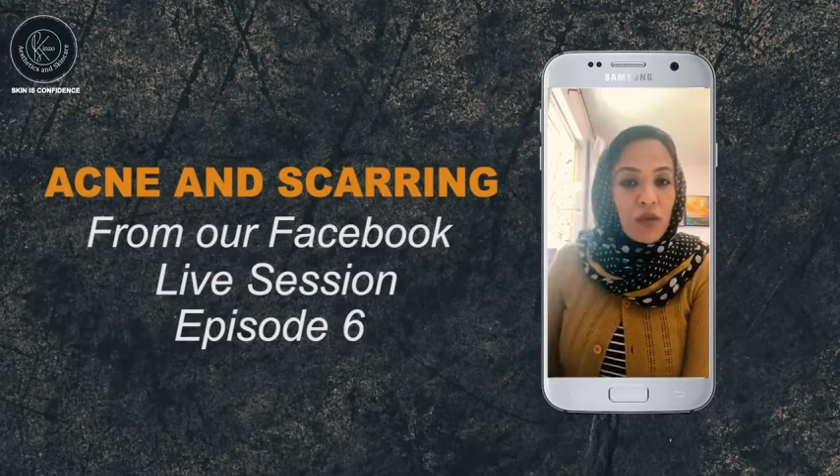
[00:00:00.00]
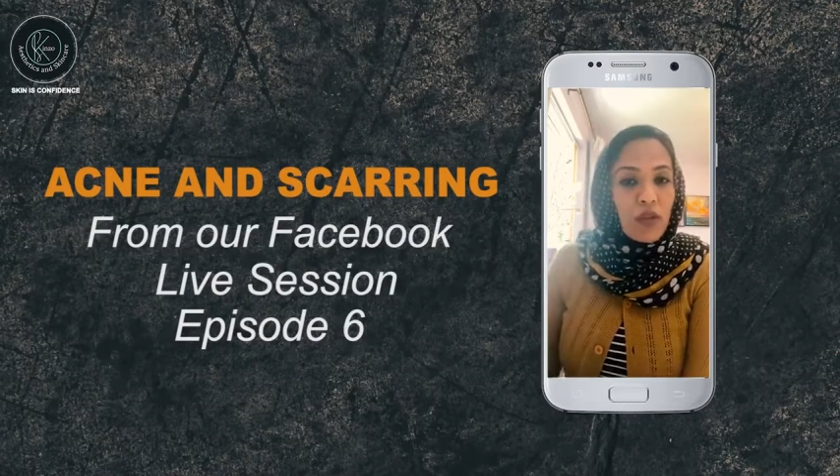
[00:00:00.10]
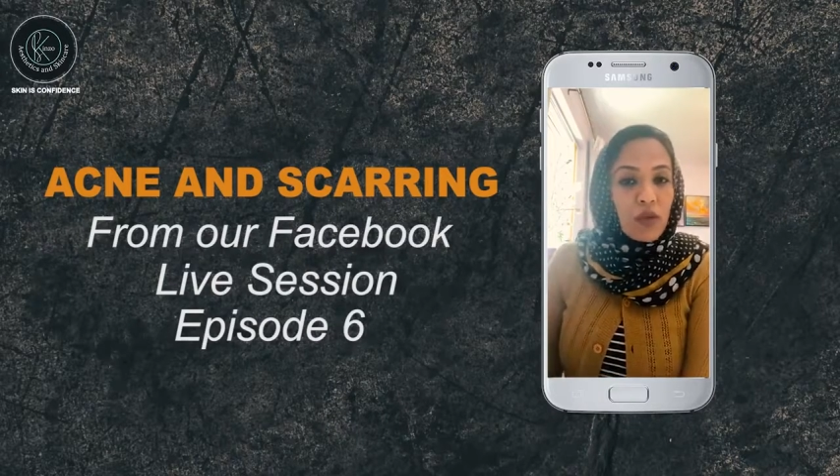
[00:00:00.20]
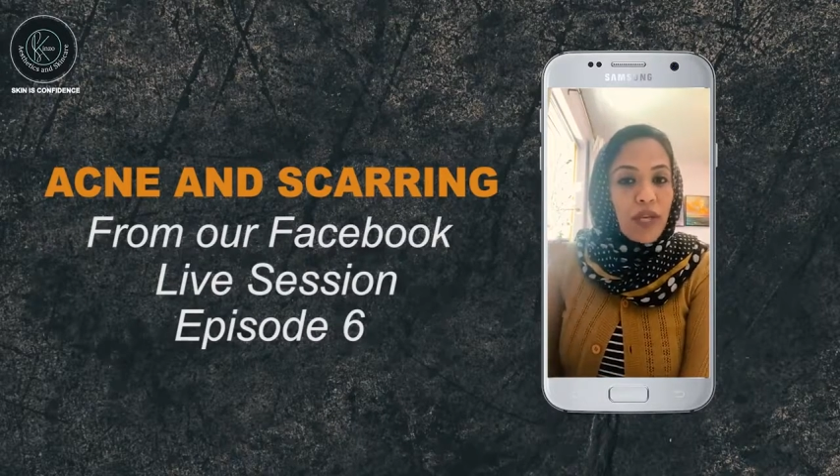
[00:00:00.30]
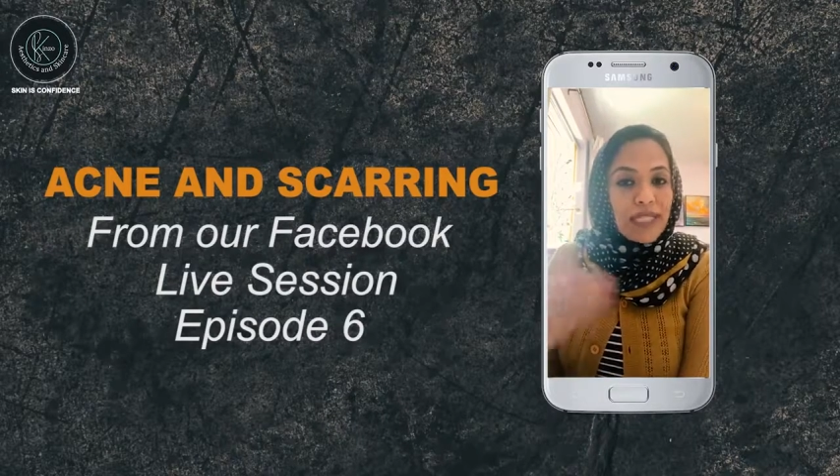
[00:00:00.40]

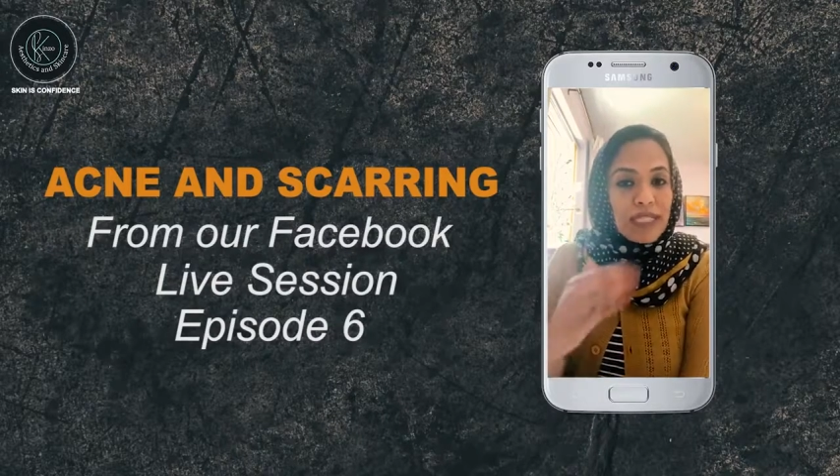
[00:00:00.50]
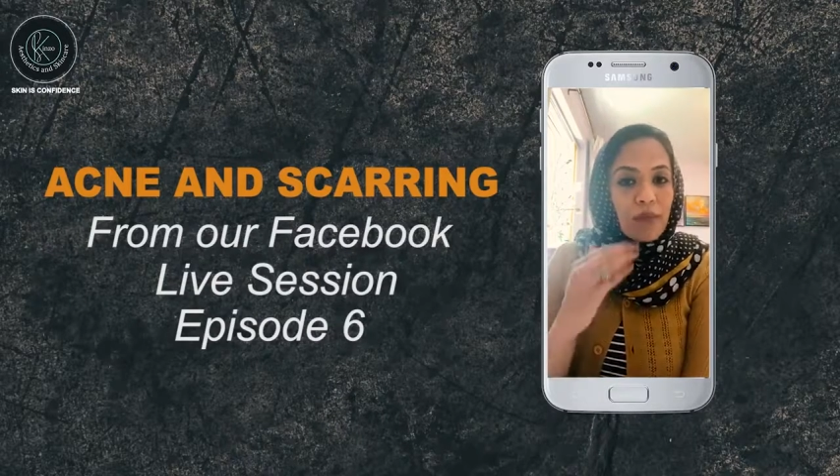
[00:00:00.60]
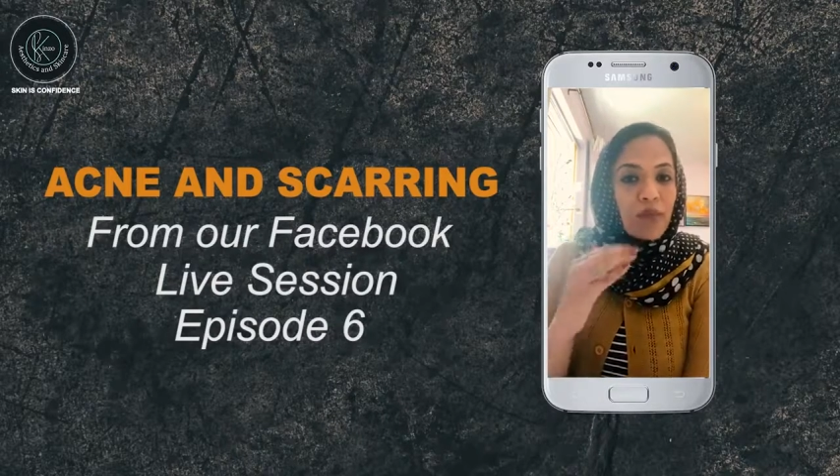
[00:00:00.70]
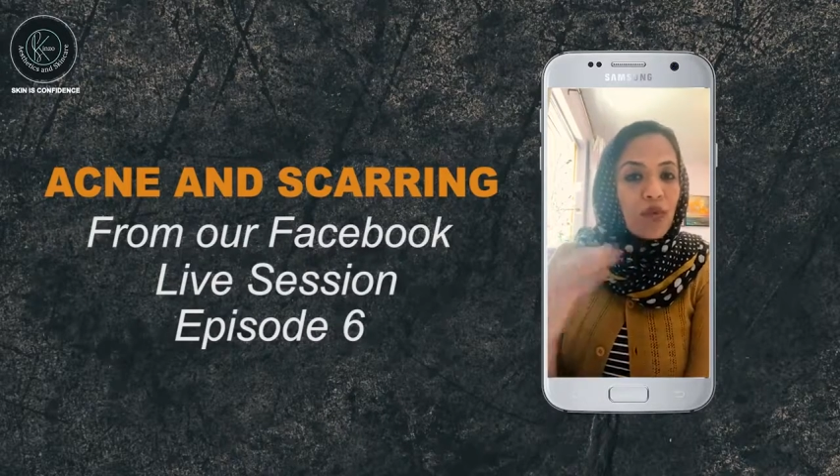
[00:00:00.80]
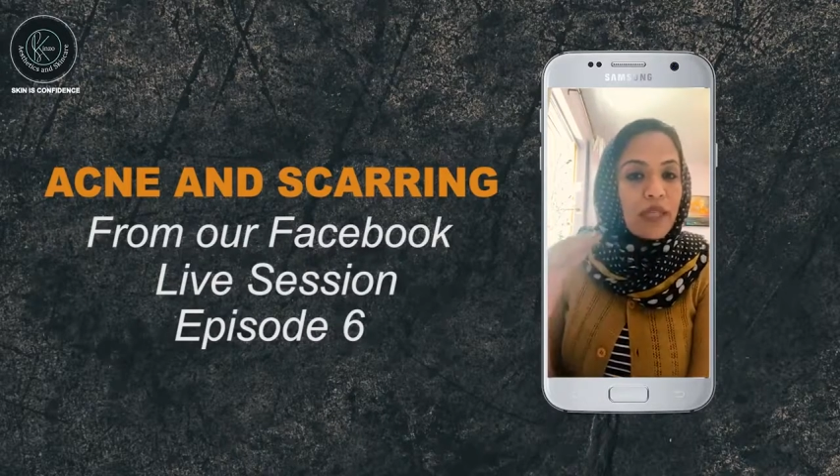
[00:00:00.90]
got quite
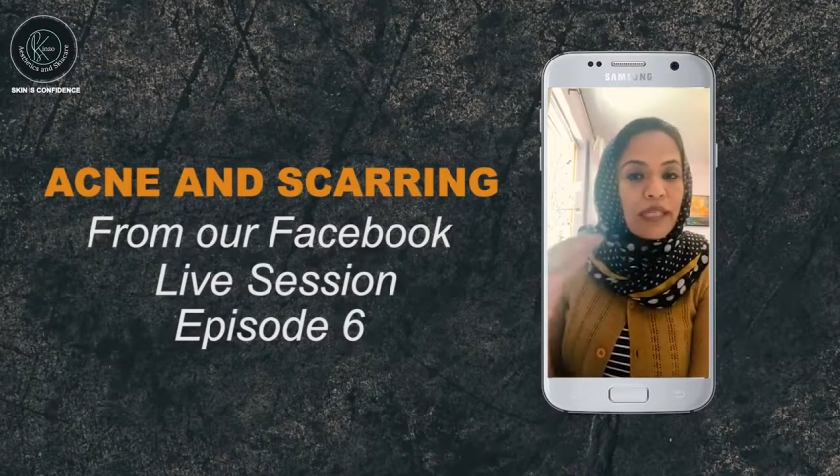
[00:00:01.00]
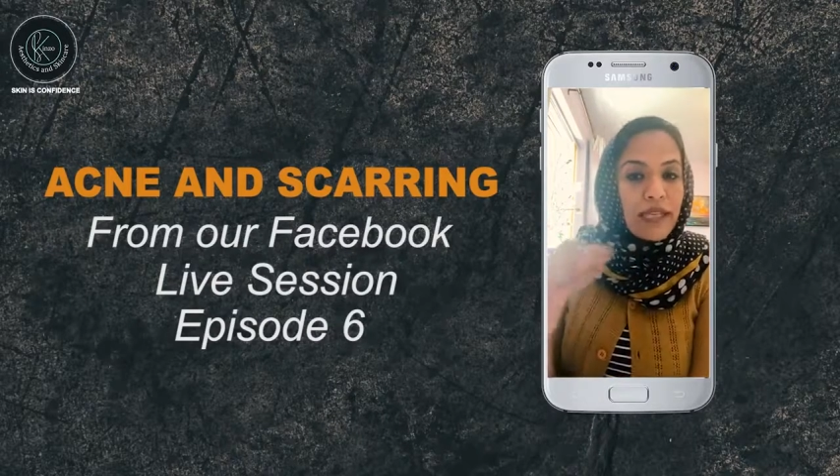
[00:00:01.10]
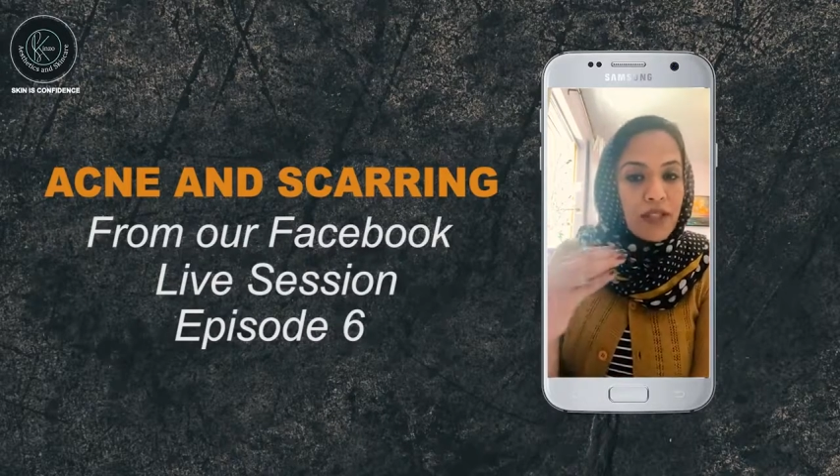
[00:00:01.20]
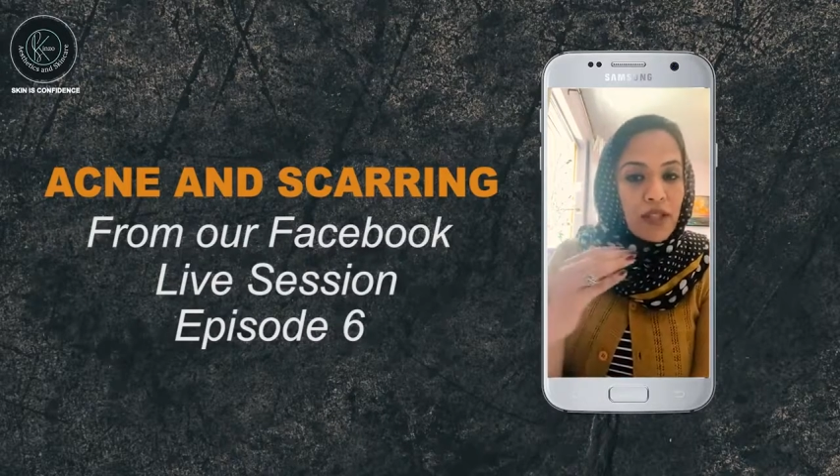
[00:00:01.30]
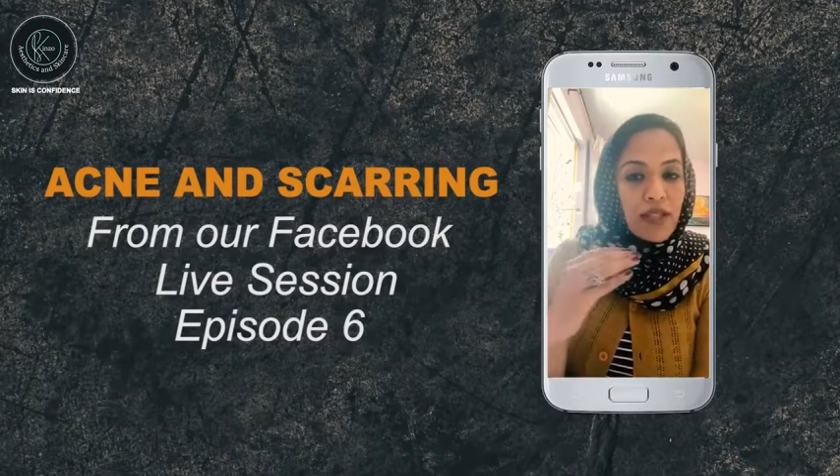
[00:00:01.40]
deep rolling
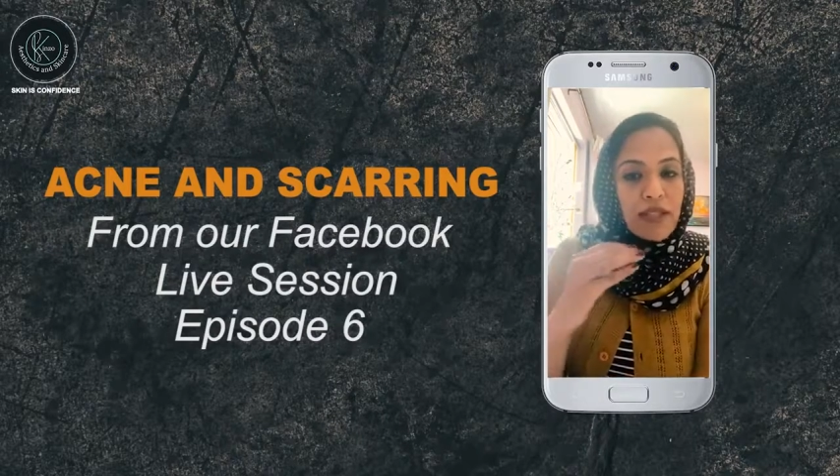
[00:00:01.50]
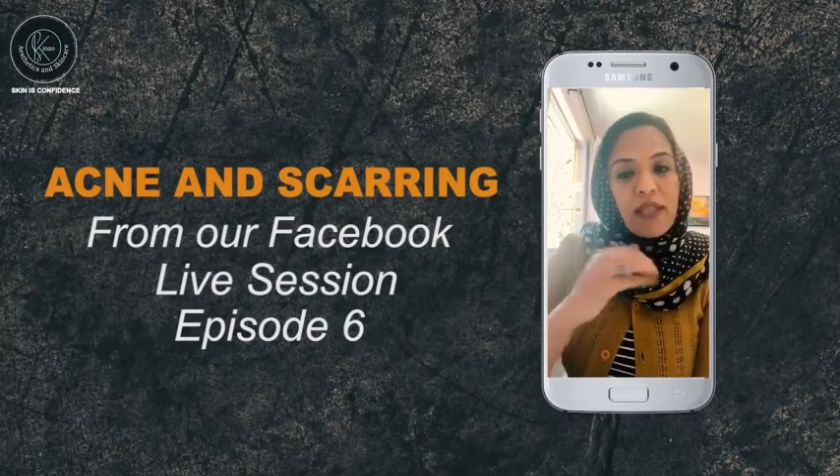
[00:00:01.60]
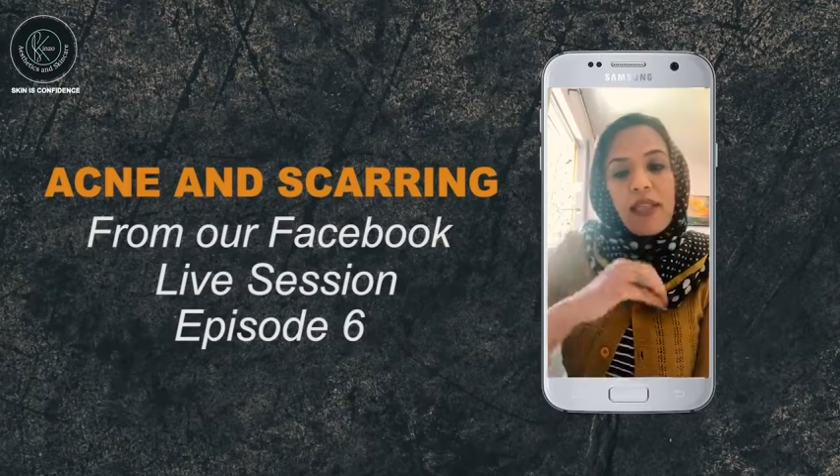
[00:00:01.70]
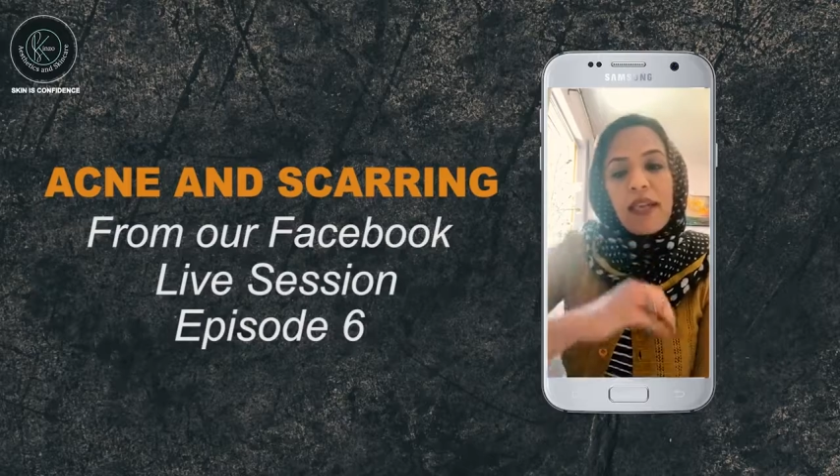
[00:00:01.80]
edges,